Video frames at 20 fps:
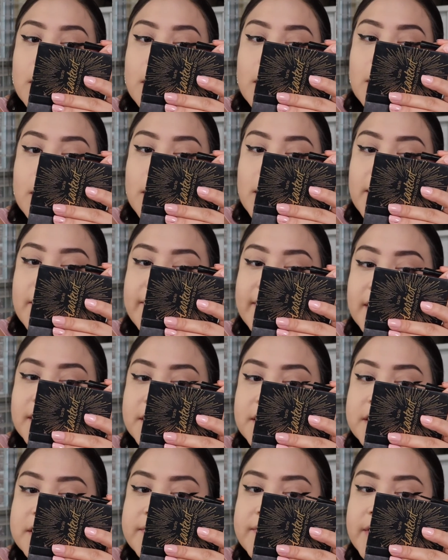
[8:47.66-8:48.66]
Or if I
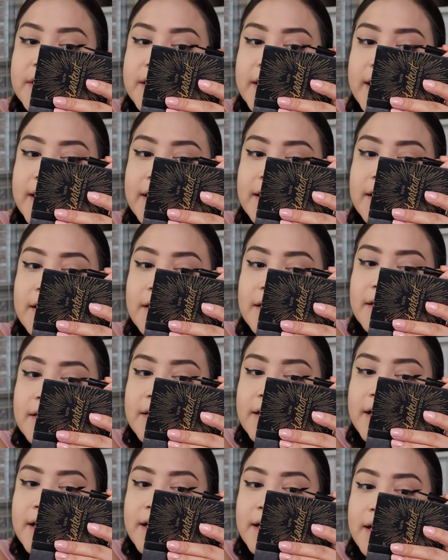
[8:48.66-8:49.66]
just feel like
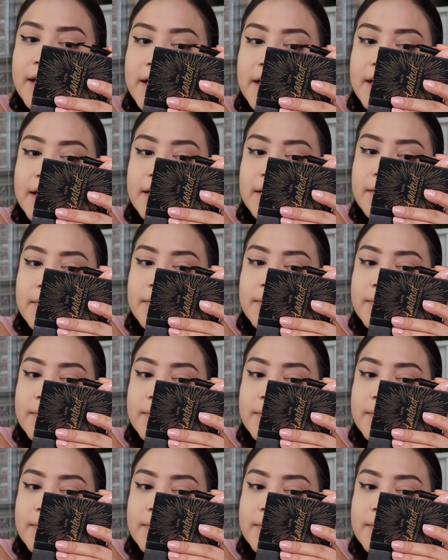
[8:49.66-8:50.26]
they need, or